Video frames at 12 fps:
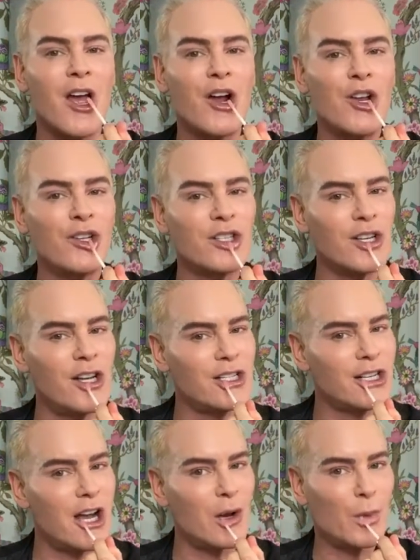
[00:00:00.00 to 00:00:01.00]
And you'll see
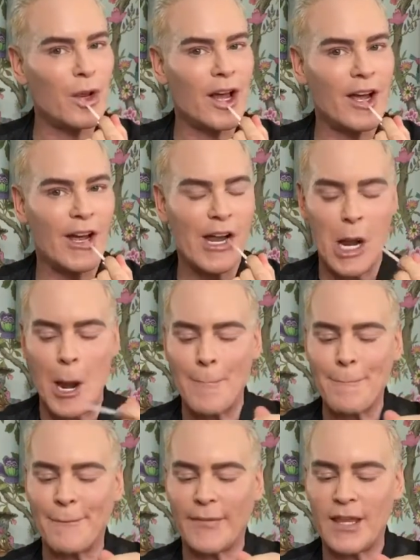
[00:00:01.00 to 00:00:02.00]
as I apply it,
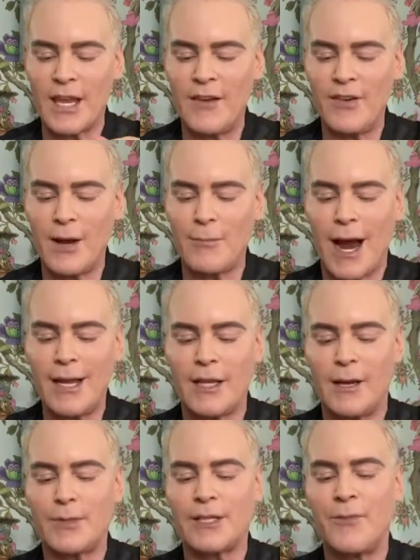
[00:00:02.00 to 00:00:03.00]
even on my
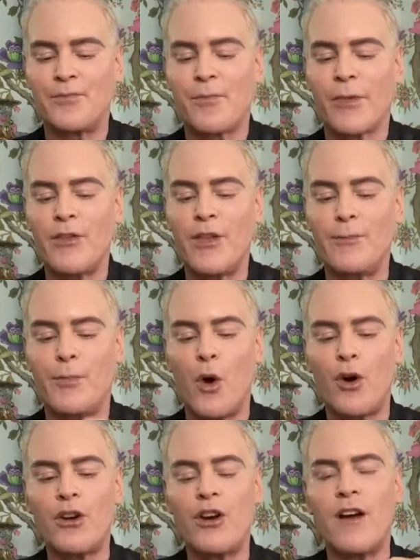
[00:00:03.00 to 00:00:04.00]
lips, the
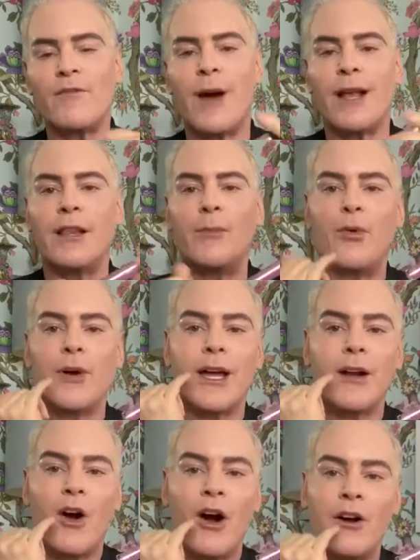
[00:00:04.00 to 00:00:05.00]
border of my lip will
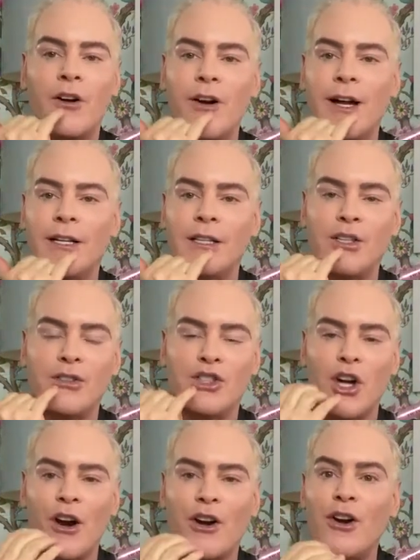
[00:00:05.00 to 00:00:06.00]
get harder and a little
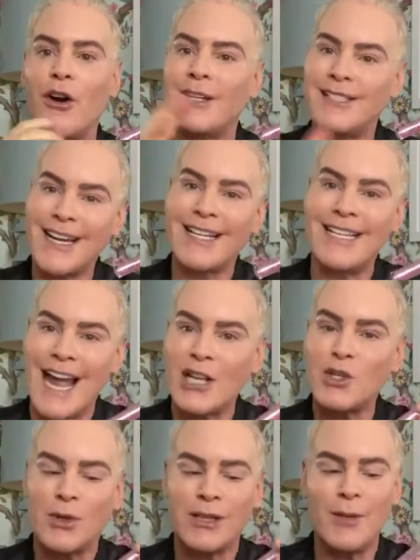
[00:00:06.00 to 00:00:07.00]
darker. It's like a
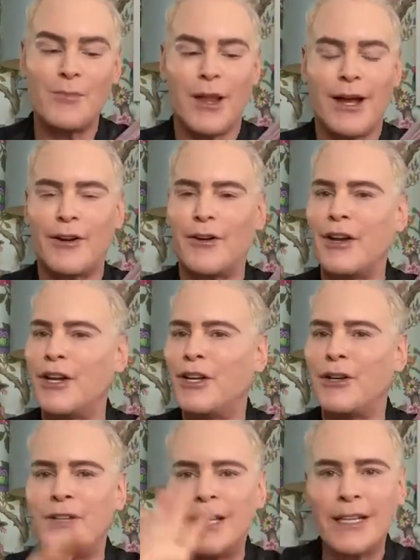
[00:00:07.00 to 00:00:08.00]
natural lip liner.
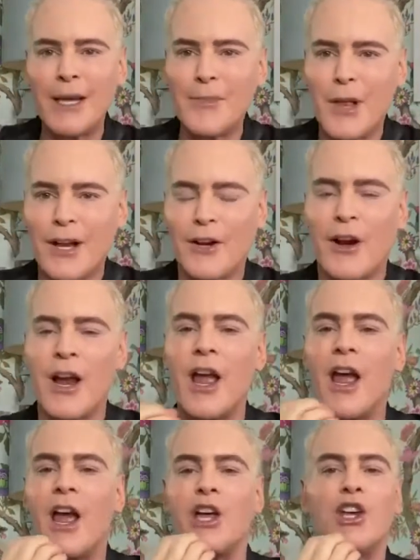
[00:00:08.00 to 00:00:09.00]
You don't need lip liner.
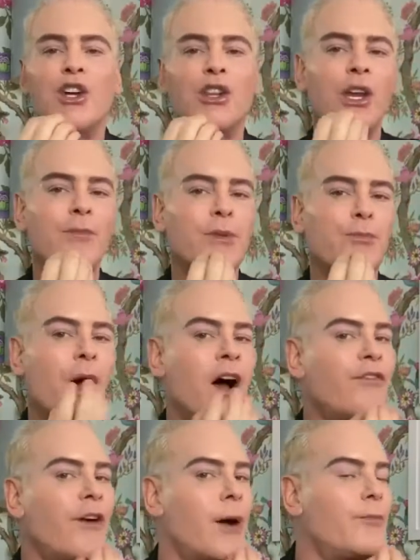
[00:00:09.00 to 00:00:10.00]
Your lips
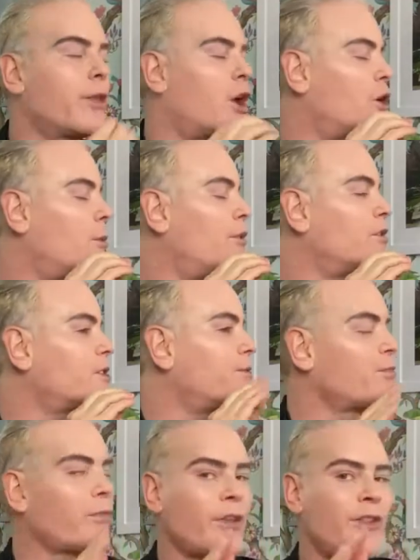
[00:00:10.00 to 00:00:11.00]
puff up and
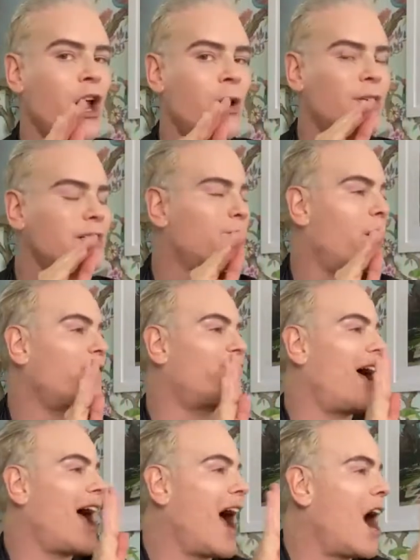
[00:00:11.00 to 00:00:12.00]
almost
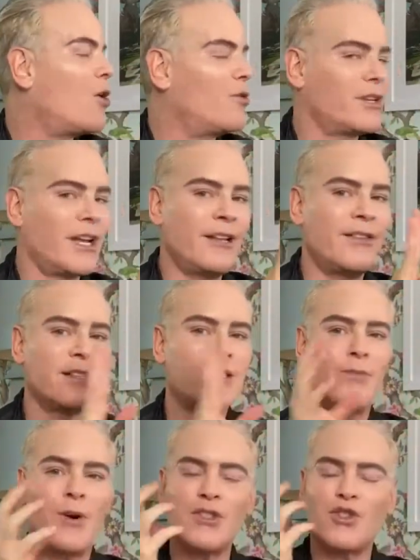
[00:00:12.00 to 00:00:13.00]
puff out in
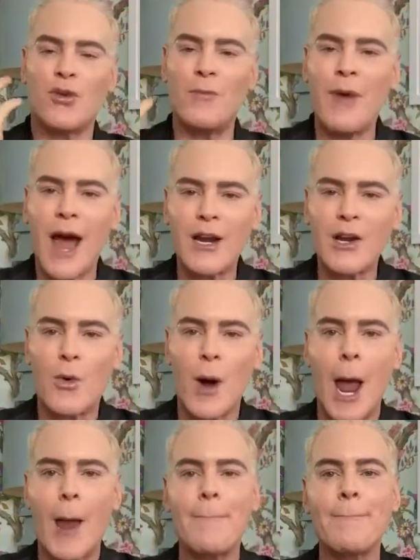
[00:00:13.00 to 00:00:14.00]
this most dramatic
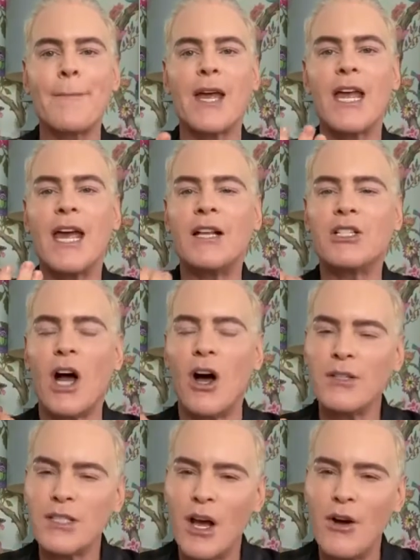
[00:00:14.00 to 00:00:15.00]
way. It's
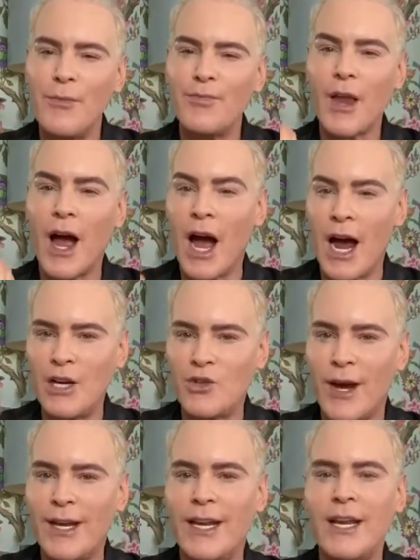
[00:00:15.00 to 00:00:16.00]
also
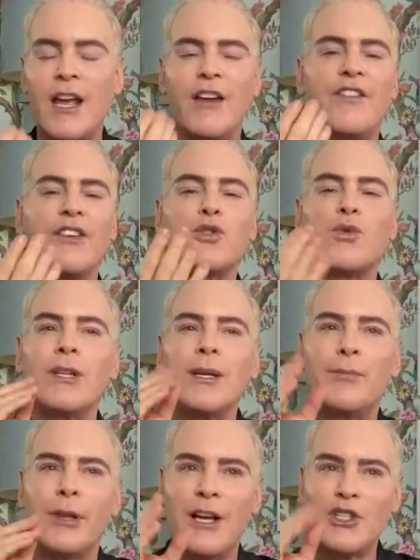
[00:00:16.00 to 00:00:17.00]
hydrating, feels really
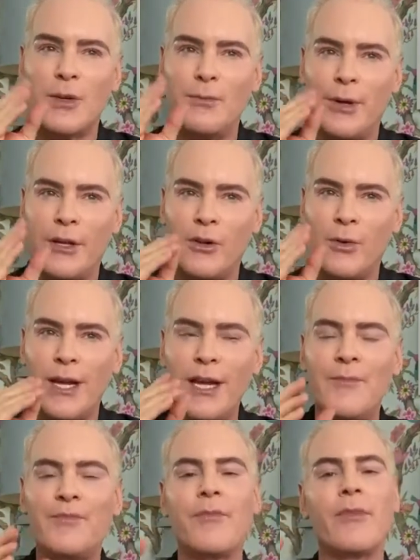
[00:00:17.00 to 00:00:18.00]
plush and
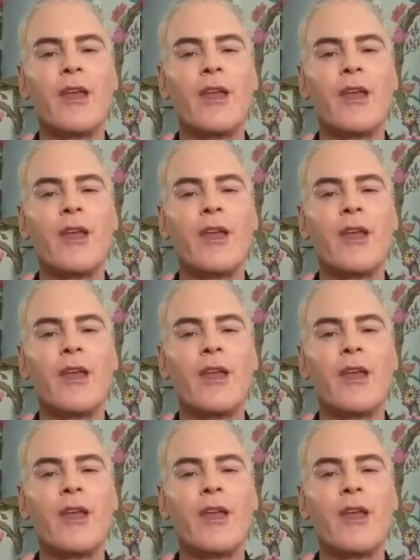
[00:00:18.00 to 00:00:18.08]
pillowy.